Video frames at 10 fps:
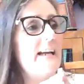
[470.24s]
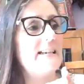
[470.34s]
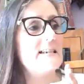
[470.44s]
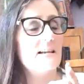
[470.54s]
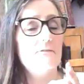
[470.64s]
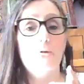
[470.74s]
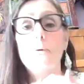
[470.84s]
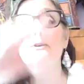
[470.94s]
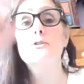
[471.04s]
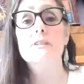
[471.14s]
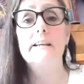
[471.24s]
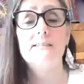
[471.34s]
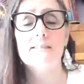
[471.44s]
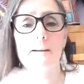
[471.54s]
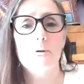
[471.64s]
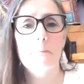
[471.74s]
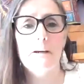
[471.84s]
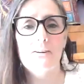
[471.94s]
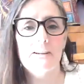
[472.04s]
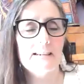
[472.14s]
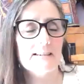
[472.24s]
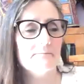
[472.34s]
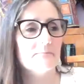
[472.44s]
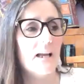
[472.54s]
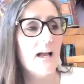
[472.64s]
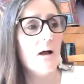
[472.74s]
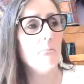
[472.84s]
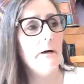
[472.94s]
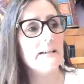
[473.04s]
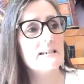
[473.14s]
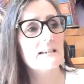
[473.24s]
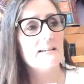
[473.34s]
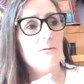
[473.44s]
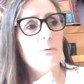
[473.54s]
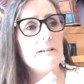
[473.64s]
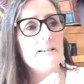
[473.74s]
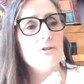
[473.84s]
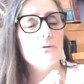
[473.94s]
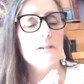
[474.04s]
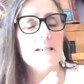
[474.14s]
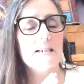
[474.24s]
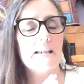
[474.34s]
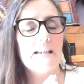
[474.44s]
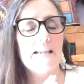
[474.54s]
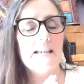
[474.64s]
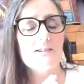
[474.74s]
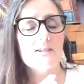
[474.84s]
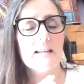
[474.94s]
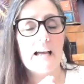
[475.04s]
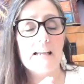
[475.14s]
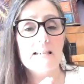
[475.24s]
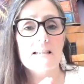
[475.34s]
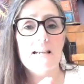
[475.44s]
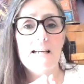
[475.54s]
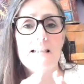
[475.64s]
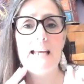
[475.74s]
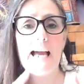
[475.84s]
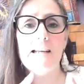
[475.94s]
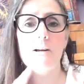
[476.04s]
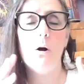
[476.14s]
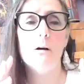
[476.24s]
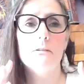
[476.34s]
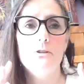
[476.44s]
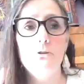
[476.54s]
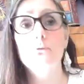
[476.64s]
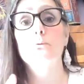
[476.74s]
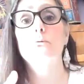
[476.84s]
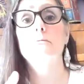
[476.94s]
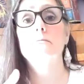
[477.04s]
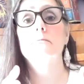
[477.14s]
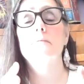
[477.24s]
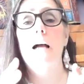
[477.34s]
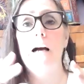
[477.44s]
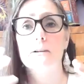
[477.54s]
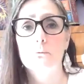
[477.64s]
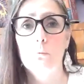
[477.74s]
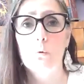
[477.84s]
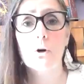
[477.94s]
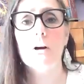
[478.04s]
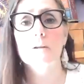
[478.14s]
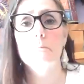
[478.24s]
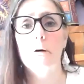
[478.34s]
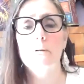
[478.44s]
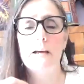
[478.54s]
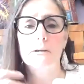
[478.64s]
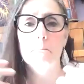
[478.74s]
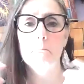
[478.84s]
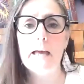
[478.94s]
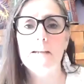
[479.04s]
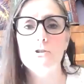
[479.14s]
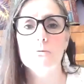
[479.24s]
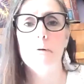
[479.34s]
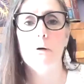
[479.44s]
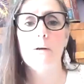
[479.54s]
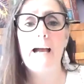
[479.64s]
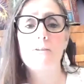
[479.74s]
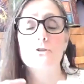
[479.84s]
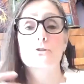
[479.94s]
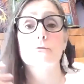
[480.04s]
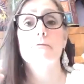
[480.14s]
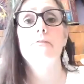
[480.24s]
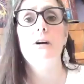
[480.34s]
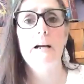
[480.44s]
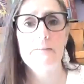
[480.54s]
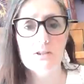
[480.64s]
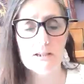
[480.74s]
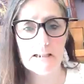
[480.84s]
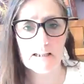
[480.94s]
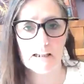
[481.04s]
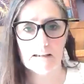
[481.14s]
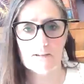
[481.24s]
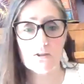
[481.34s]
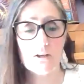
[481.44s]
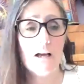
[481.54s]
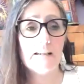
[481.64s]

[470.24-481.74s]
And 4 years later, they were married. But what's interesting is that Dad knew how to work on a boat, how to manage a boat, how to survive seasickness.